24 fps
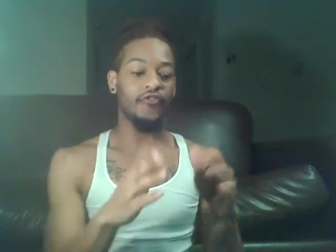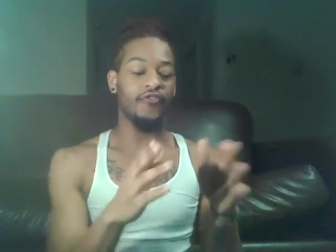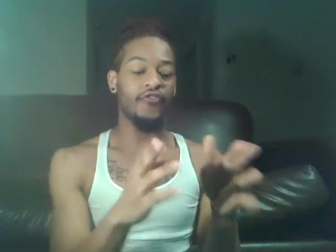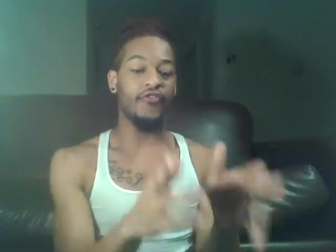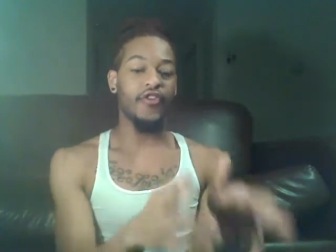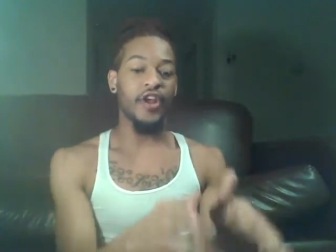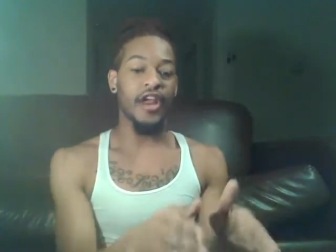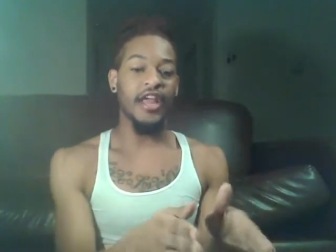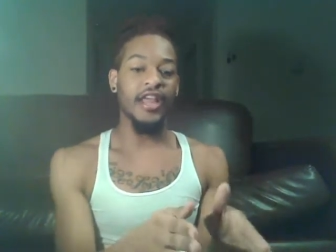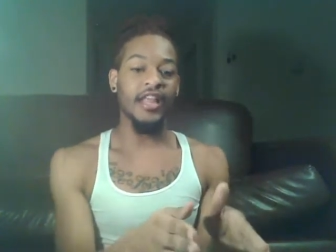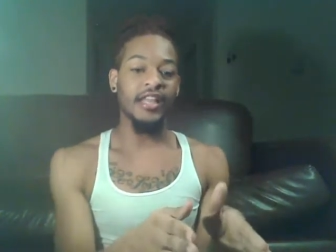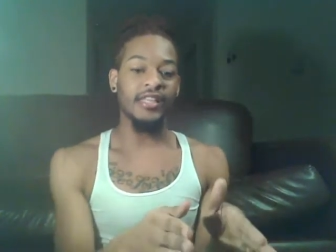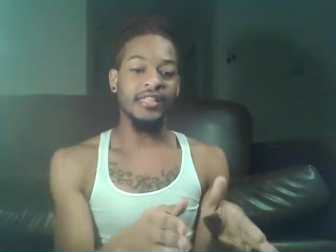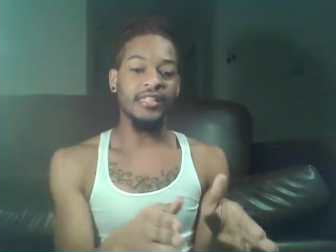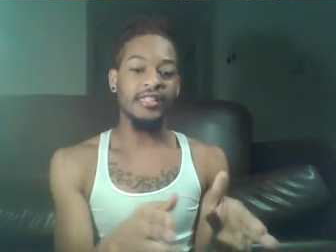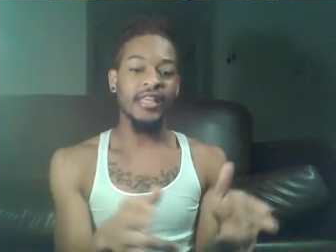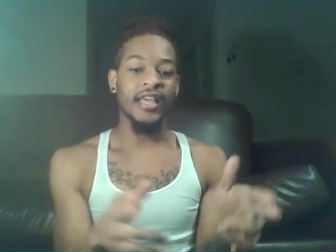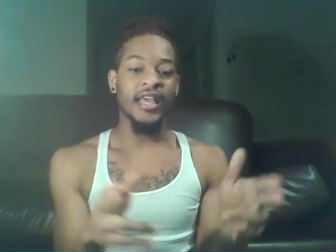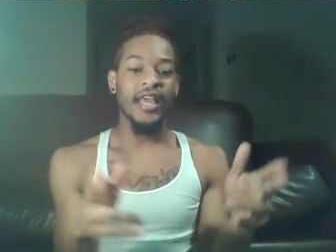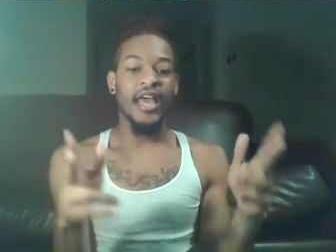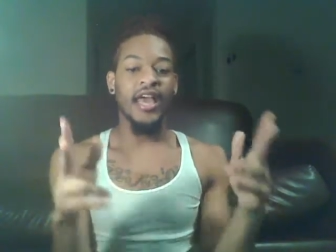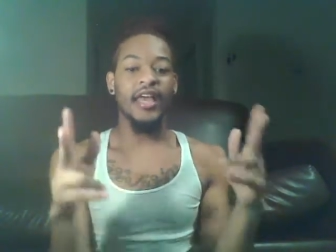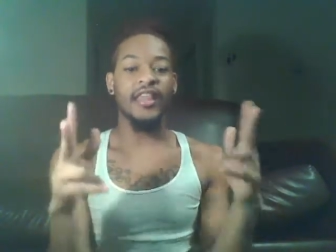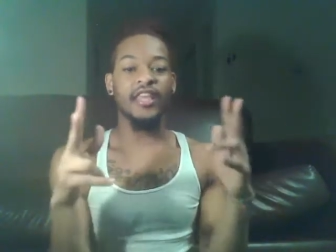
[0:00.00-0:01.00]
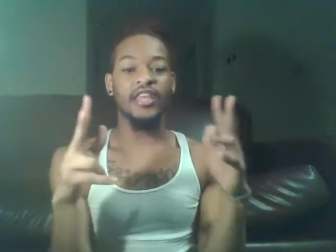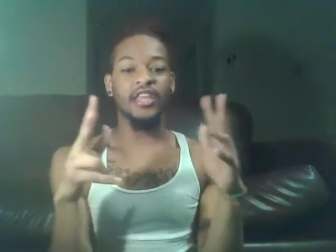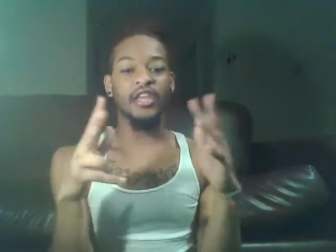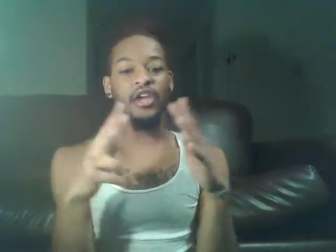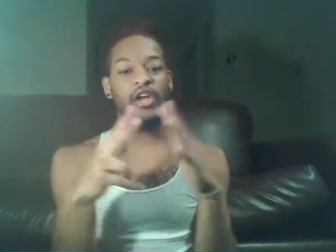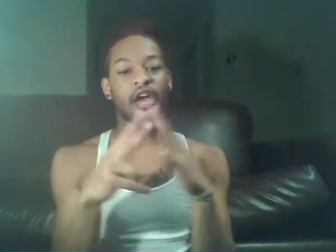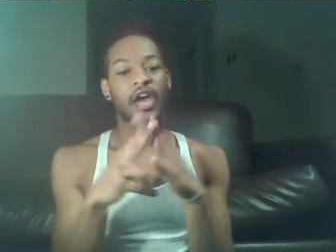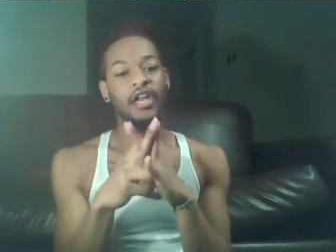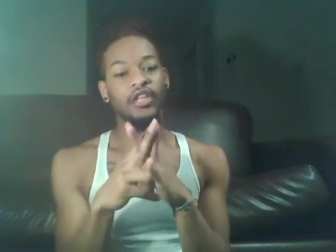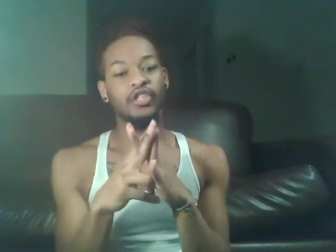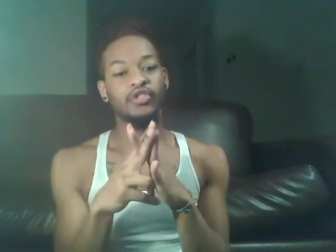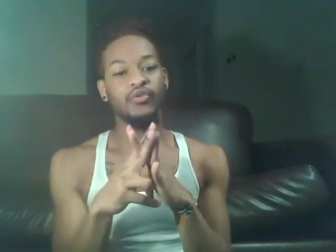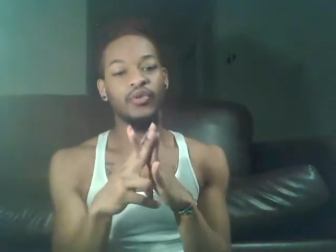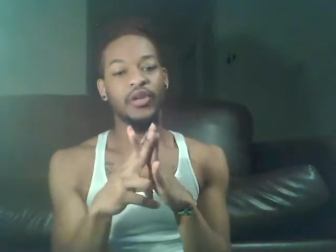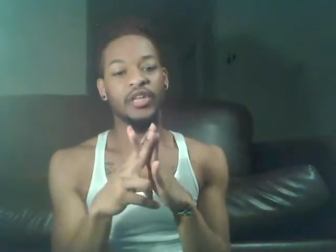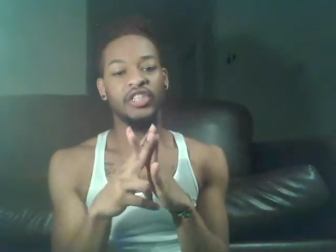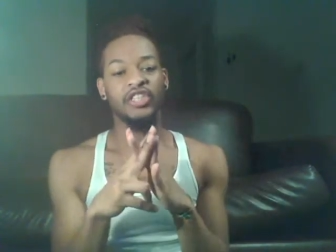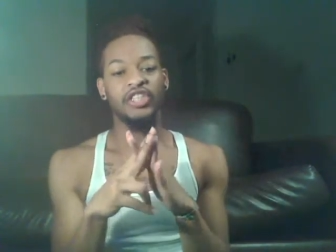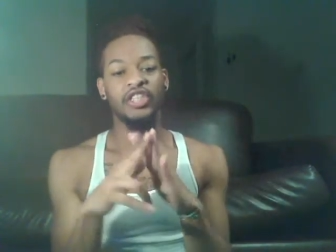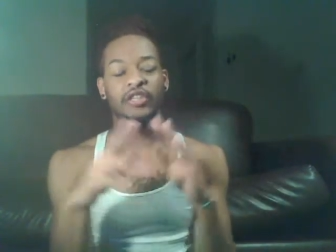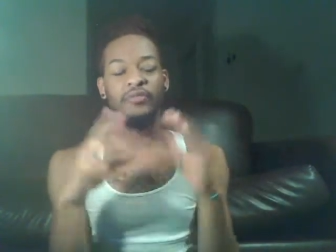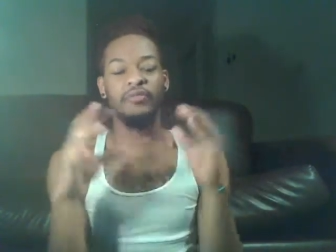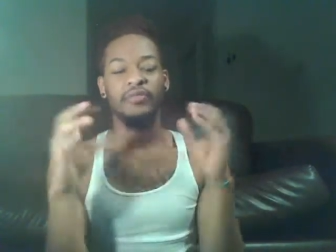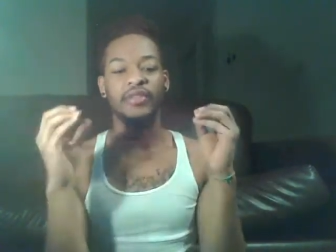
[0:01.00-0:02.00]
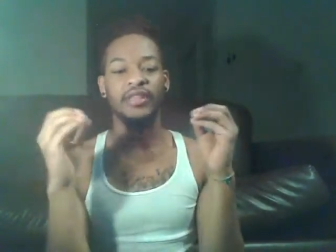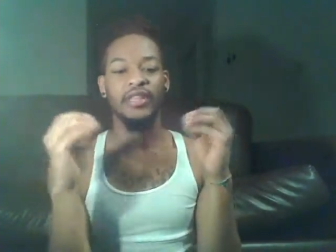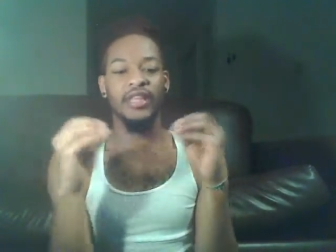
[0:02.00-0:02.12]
friends, and then you got into a relationship,